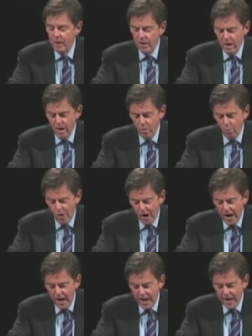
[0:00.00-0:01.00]
Uh,
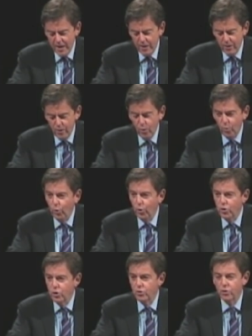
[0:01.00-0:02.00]
why
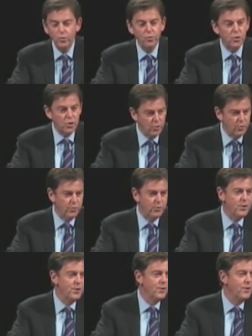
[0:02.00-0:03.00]
would you do
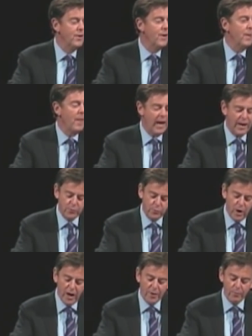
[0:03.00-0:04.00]
Jude, and
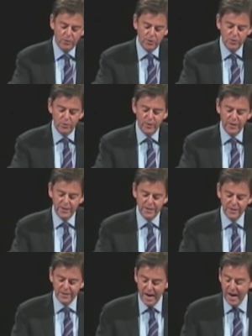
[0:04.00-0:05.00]
why would you do
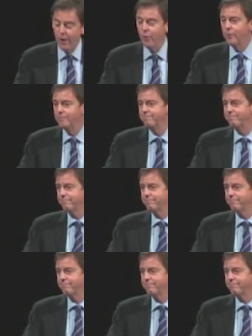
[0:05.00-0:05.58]
it now?